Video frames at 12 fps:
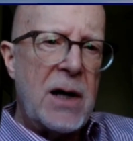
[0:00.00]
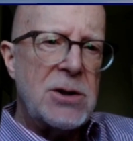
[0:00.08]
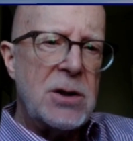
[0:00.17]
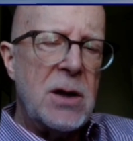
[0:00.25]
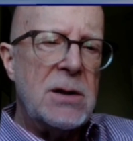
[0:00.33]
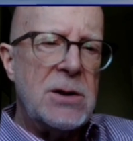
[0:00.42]

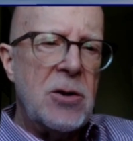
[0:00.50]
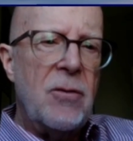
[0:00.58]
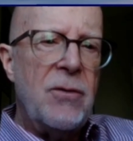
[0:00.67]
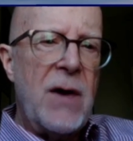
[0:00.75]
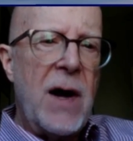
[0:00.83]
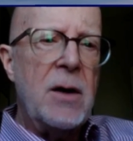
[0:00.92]
action
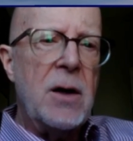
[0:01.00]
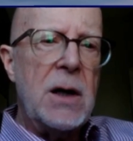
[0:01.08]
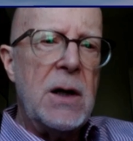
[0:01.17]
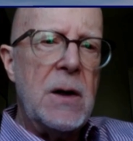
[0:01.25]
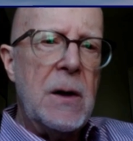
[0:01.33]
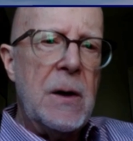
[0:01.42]
until
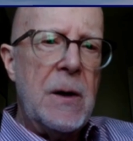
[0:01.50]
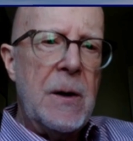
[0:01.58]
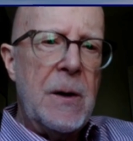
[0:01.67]
finally